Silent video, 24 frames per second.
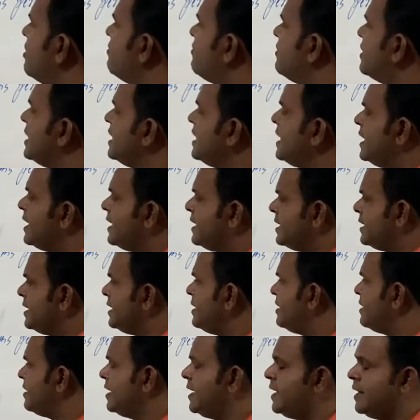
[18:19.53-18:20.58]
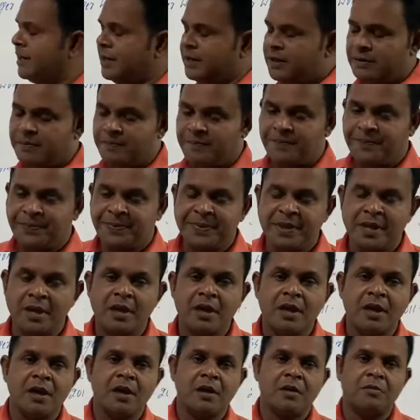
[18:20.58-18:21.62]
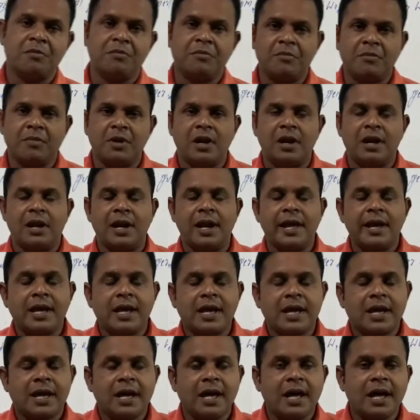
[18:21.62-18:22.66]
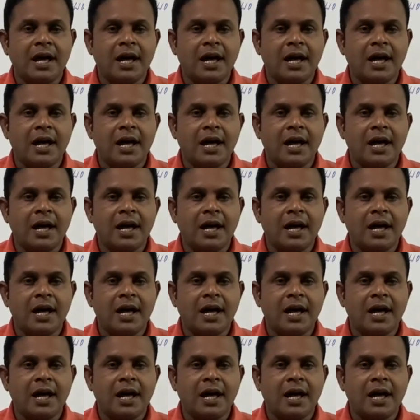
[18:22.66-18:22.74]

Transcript: fertility rate. Like